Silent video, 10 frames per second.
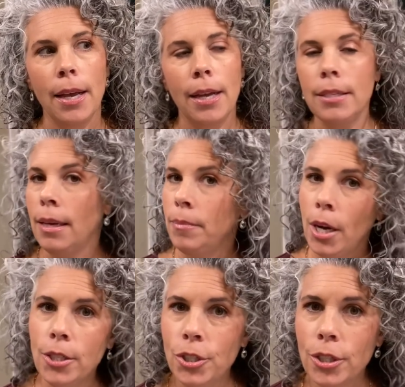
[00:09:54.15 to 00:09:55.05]
because I'm
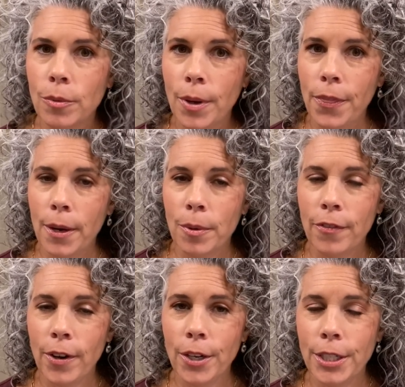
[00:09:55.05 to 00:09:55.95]
not sure what they're
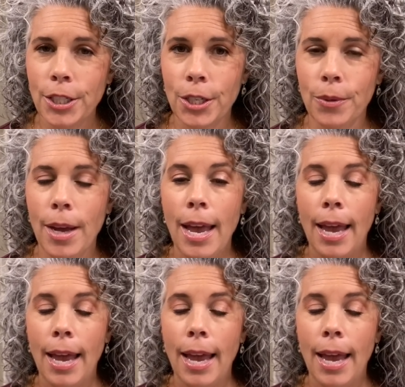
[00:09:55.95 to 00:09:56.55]
referring to.